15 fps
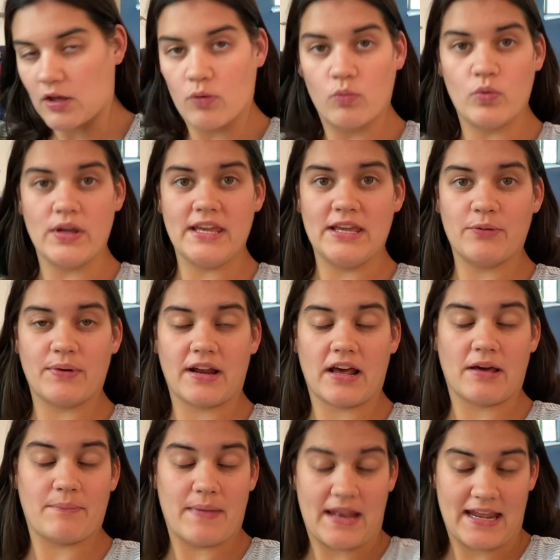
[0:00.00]
we went
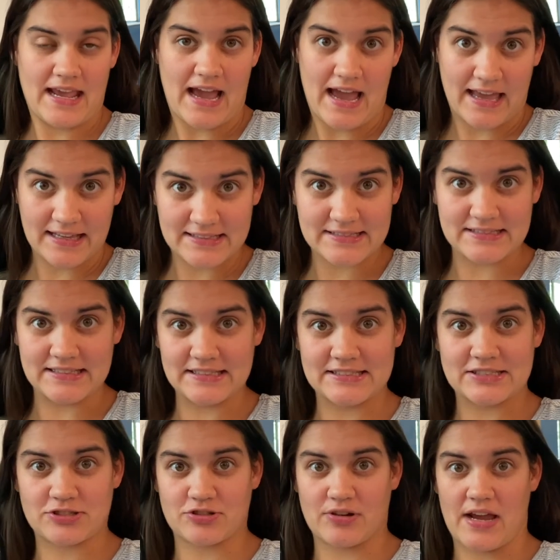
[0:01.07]
on many hikes
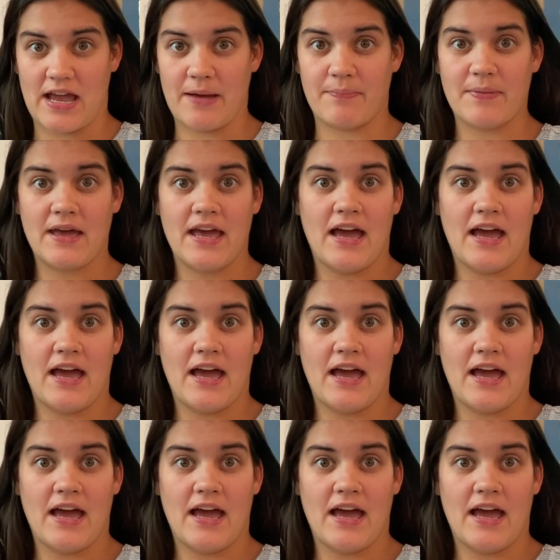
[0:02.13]
this trip